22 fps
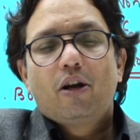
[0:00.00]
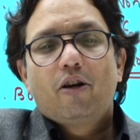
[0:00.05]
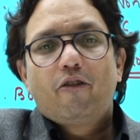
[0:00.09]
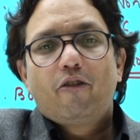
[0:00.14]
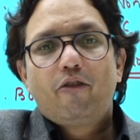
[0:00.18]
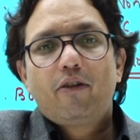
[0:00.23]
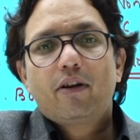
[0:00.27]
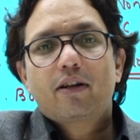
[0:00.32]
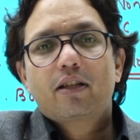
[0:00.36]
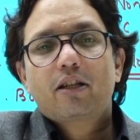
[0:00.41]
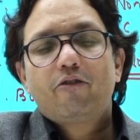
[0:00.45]

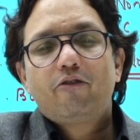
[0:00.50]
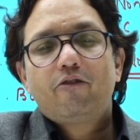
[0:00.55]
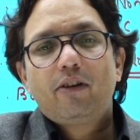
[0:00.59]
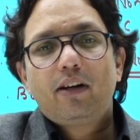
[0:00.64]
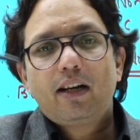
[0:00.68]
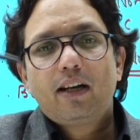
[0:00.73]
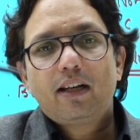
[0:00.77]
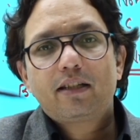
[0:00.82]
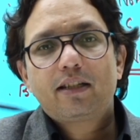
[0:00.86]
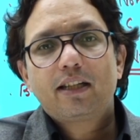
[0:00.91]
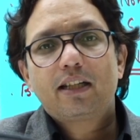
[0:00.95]
where the
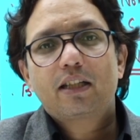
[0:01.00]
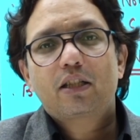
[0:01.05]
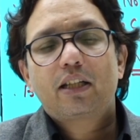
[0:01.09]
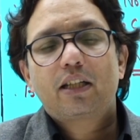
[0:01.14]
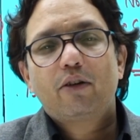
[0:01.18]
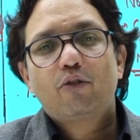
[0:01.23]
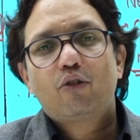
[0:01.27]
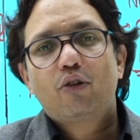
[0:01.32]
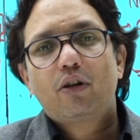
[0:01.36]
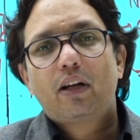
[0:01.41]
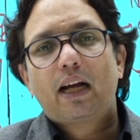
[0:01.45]
villages, they
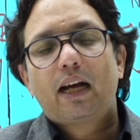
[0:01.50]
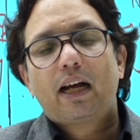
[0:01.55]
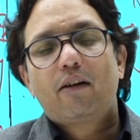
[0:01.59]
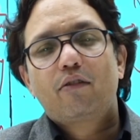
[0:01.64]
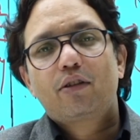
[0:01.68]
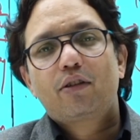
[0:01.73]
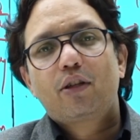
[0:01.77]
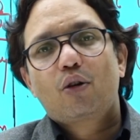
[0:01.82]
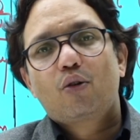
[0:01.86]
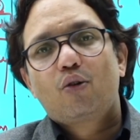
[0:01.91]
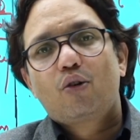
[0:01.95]
would have
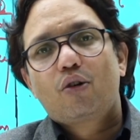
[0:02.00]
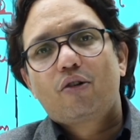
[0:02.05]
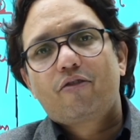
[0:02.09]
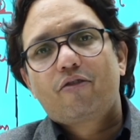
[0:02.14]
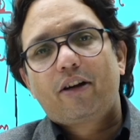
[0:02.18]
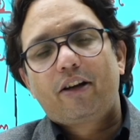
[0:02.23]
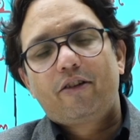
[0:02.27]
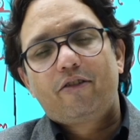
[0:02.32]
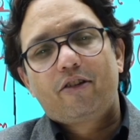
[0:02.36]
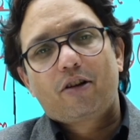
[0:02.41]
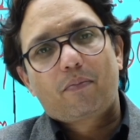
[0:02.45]
their own
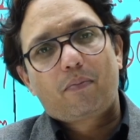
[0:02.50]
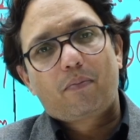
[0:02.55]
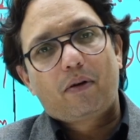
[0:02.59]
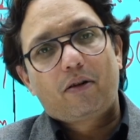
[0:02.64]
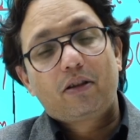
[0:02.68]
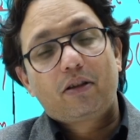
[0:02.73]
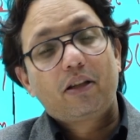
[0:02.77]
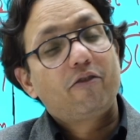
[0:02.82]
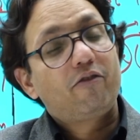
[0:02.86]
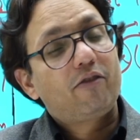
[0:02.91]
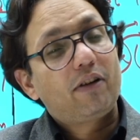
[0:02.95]
5-year,
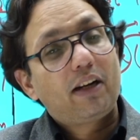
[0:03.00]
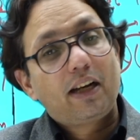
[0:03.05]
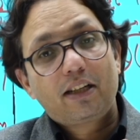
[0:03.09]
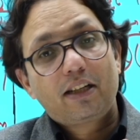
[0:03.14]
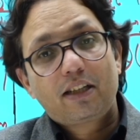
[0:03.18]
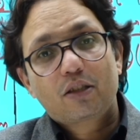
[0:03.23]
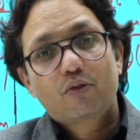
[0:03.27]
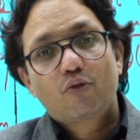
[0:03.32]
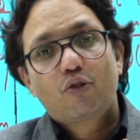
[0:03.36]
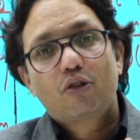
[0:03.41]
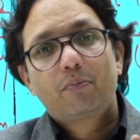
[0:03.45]
the
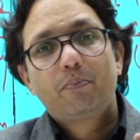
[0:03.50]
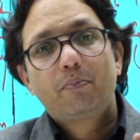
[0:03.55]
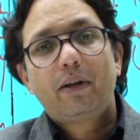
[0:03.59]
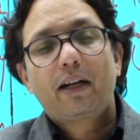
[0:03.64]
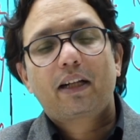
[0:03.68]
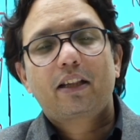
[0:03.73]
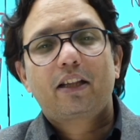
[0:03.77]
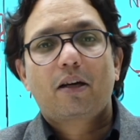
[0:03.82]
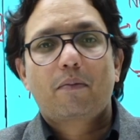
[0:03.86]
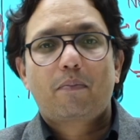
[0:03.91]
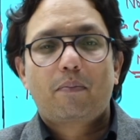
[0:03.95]
villages would
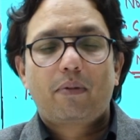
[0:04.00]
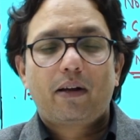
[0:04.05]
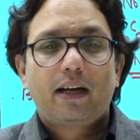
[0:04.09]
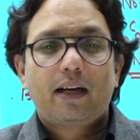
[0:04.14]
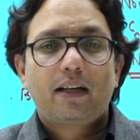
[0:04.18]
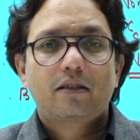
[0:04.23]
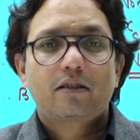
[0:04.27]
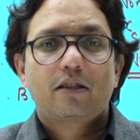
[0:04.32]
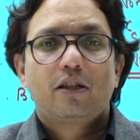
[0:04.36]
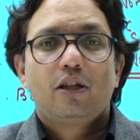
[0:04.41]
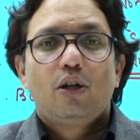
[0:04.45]
make their
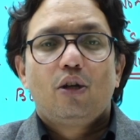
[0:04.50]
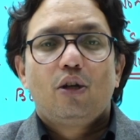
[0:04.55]
plans.